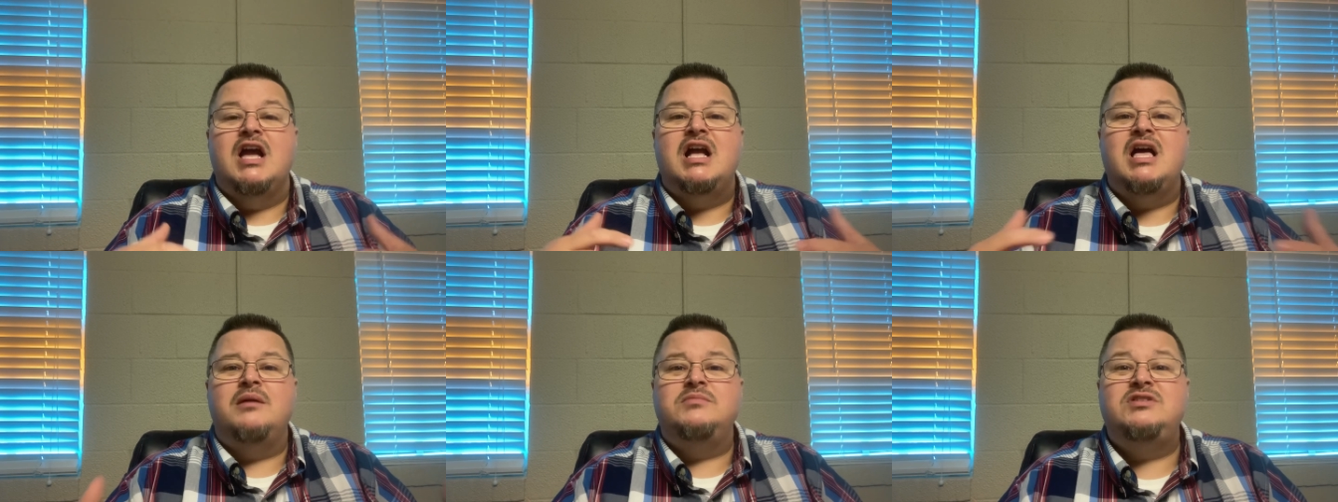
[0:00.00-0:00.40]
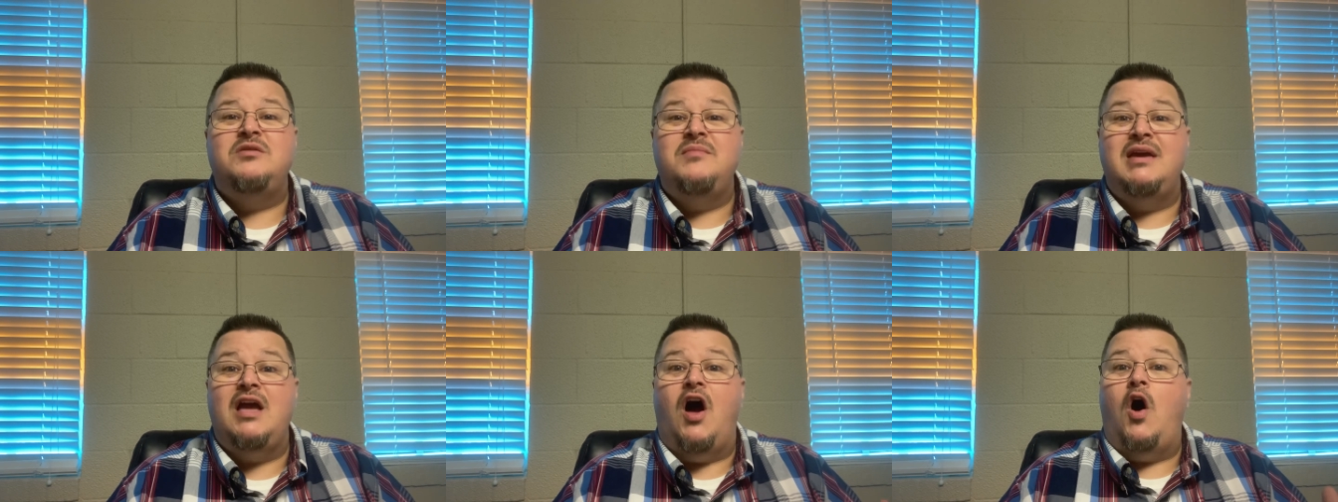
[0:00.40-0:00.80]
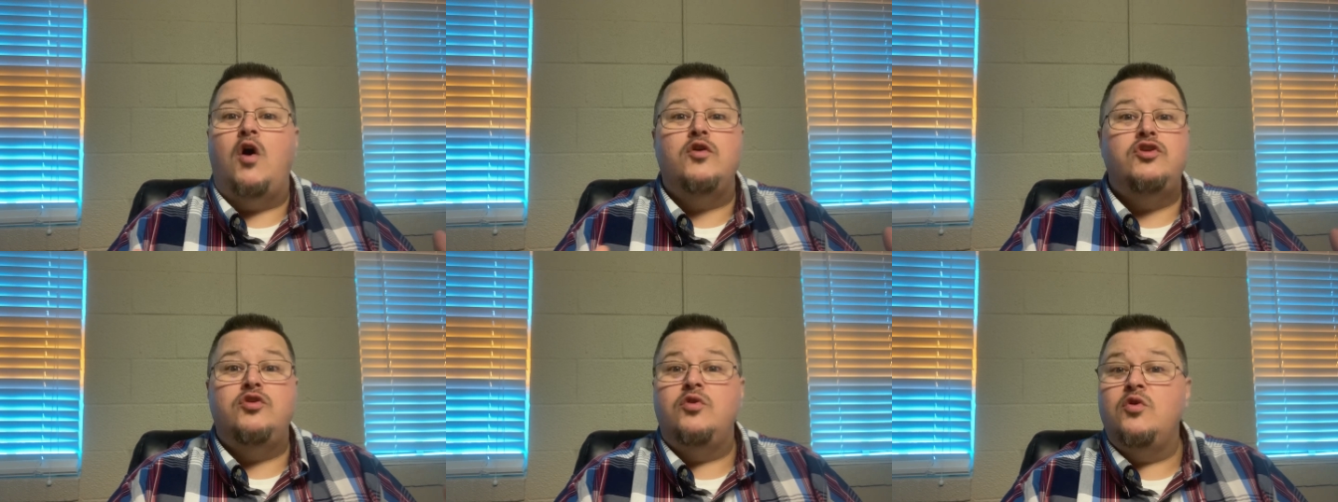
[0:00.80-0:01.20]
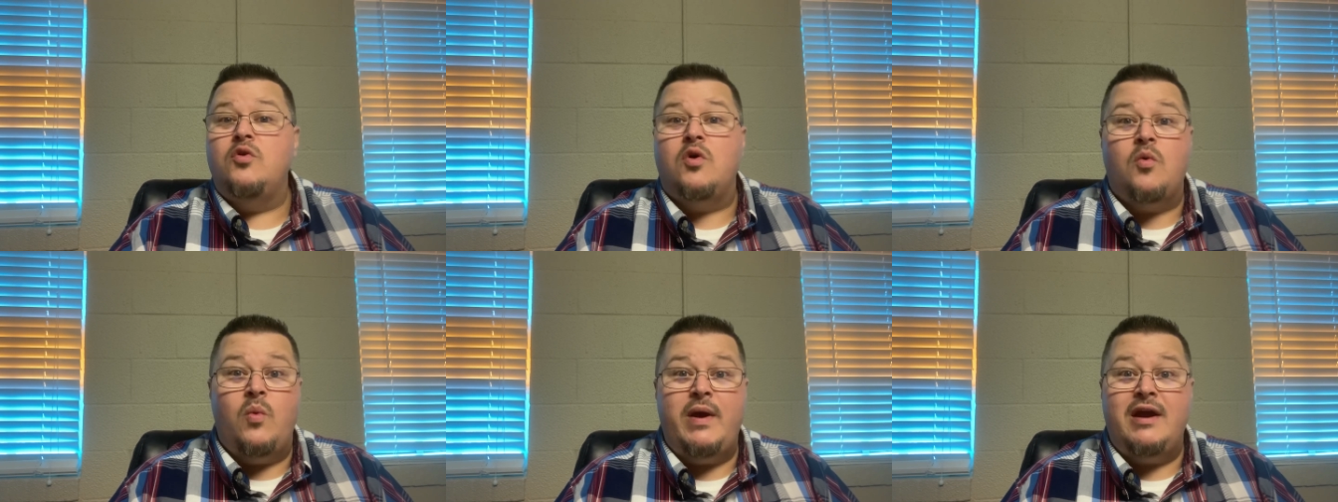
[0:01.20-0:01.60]
Come to me, all you
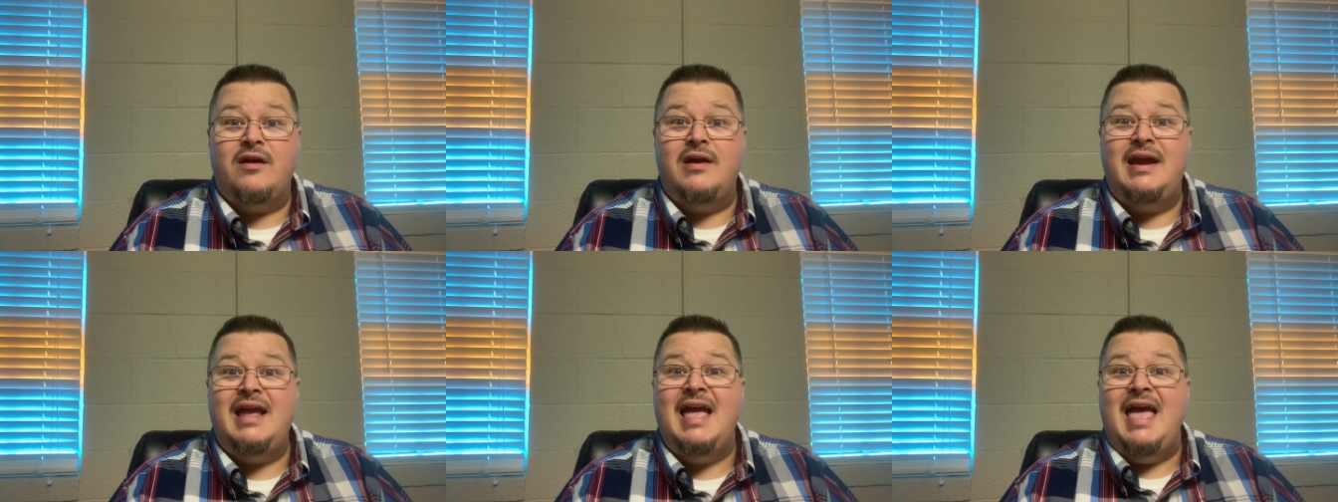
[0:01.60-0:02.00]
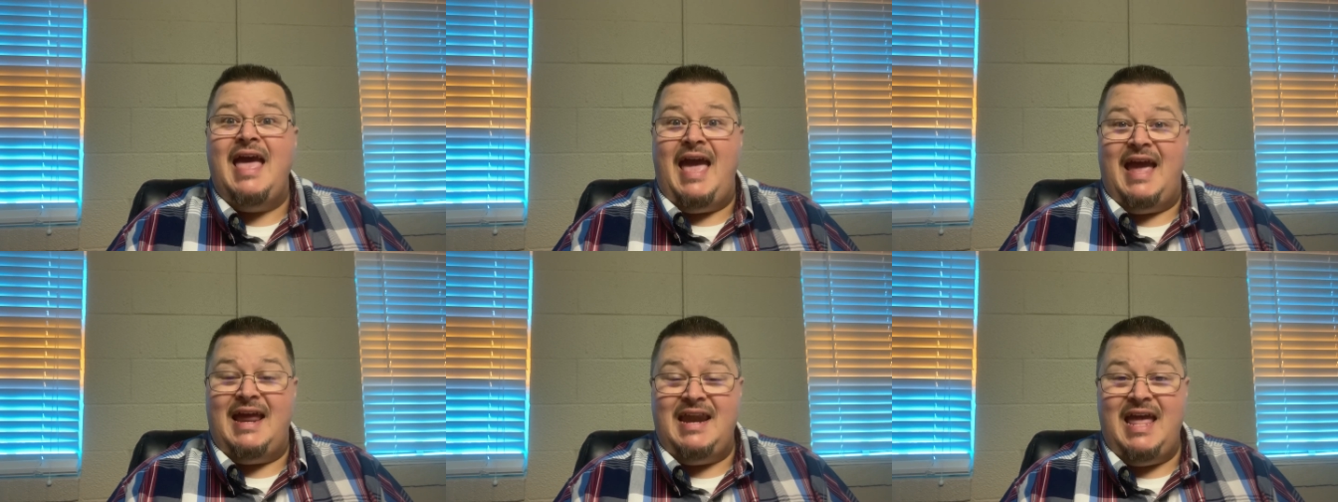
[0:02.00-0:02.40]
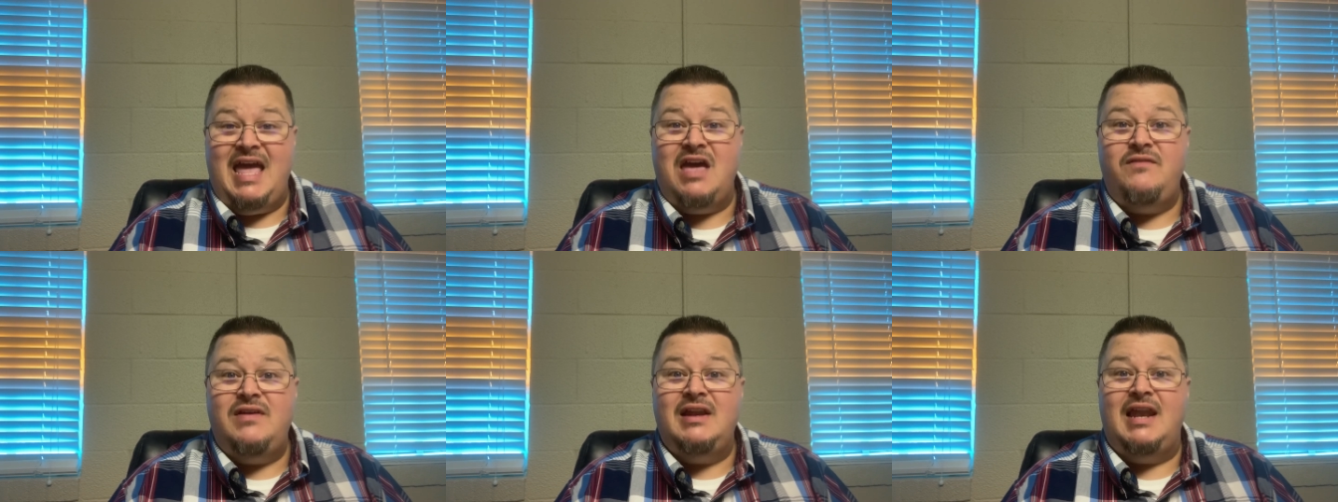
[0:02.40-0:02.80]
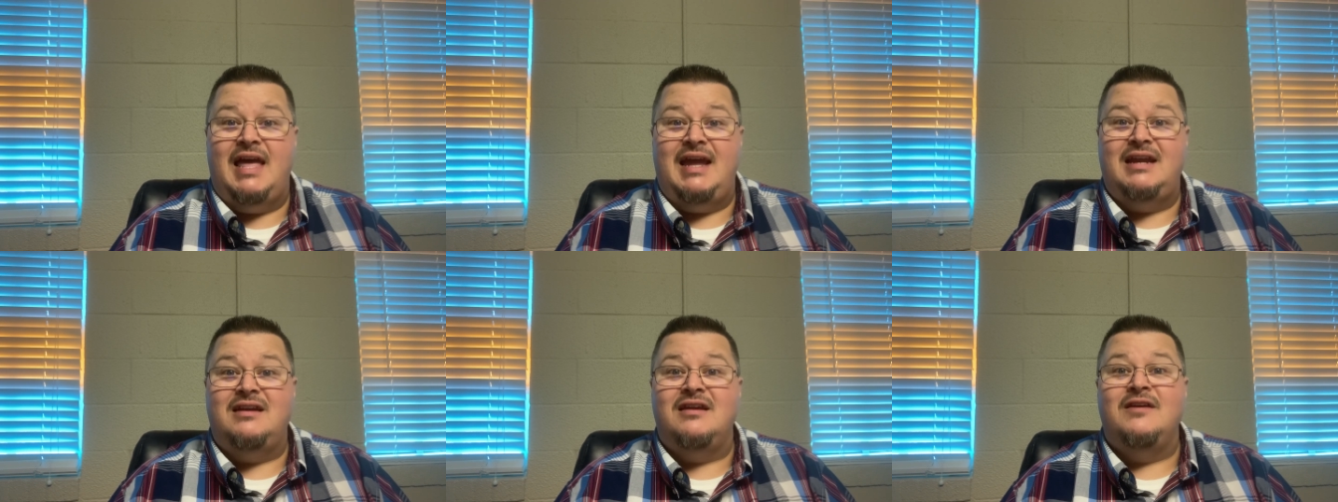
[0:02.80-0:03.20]
who are weary and heavy
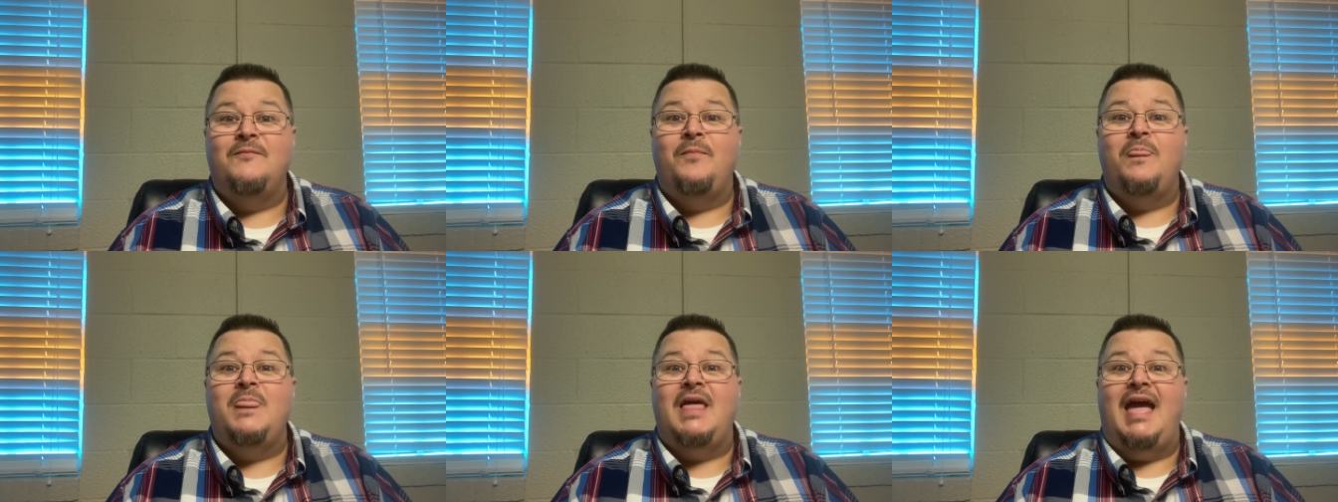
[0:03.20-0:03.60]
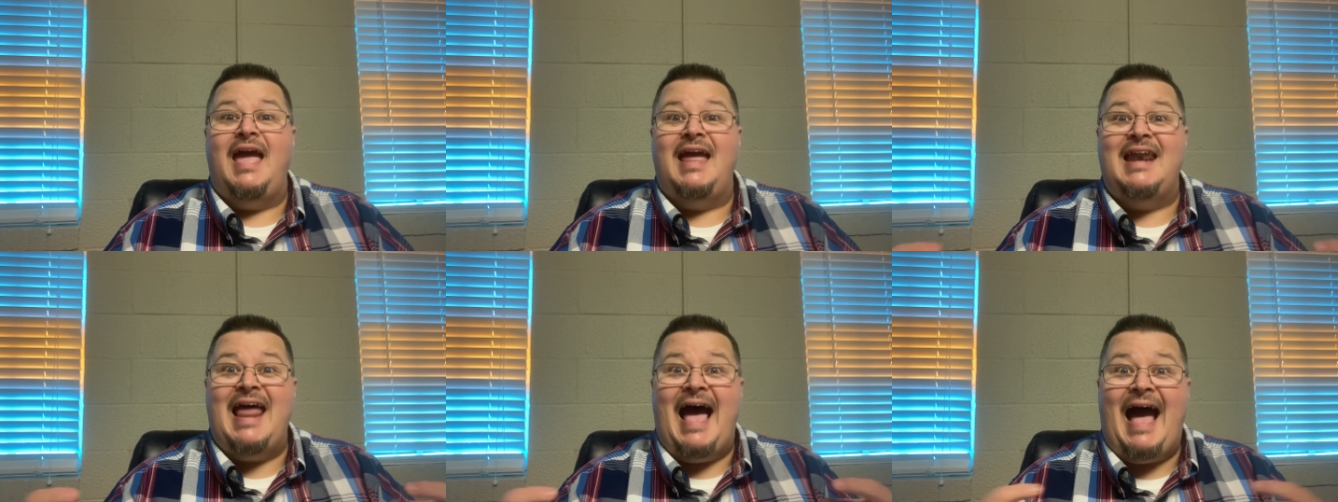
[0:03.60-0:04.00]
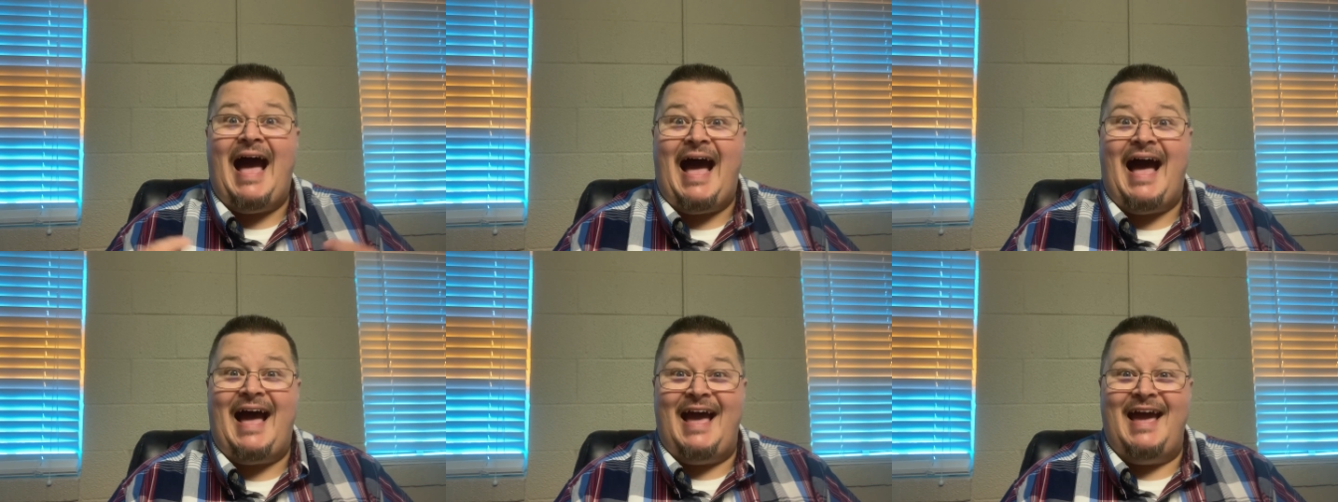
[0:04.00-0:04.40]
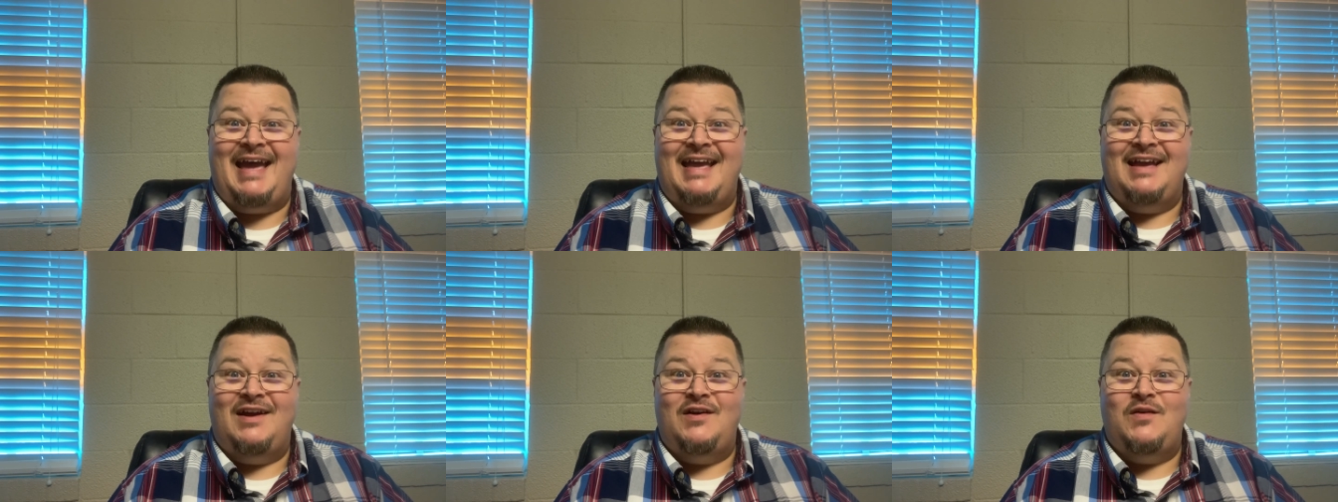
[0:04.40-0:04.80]
laden, and
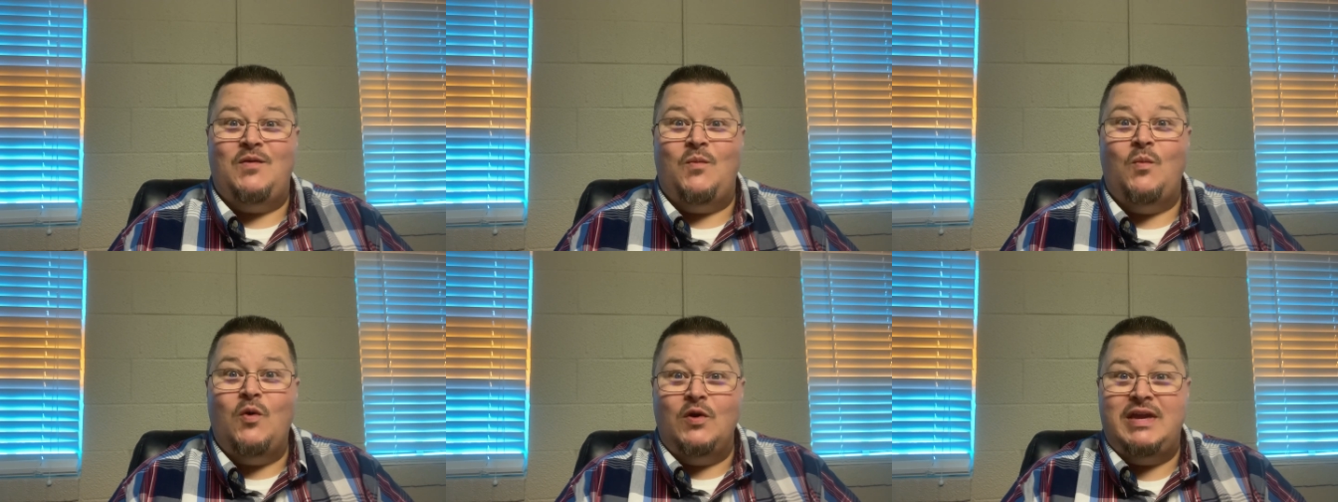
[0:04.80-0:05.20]
I will